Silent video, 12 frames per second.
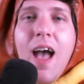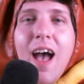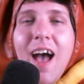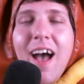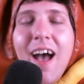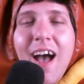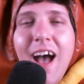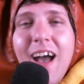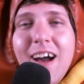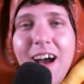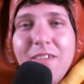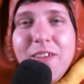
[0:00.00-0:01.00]

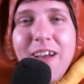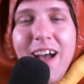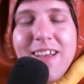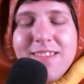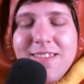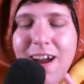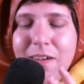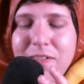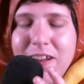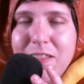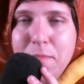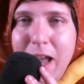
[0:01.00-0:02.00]
I love you guys. Sorry
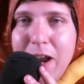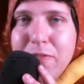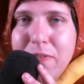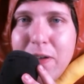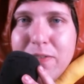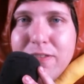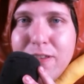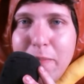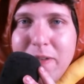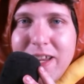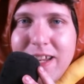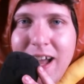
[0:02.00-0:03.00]
for hitting the microphone so
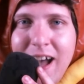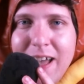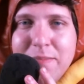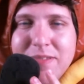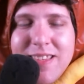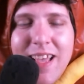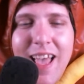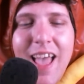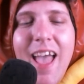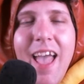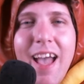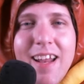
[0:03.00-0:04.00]
many times.
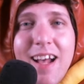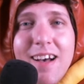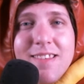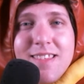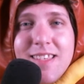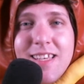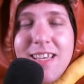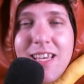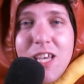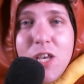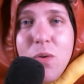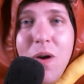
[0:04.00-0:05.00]
And I'll see
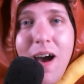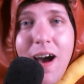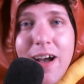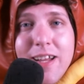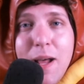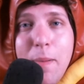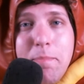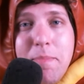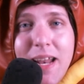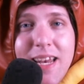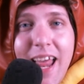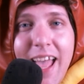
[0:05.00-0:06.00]
you on
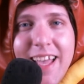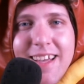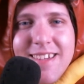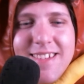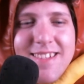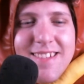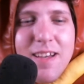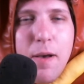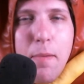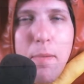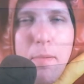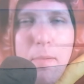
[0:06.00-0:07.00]
Monday.
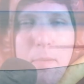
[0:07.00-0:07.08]
Bye.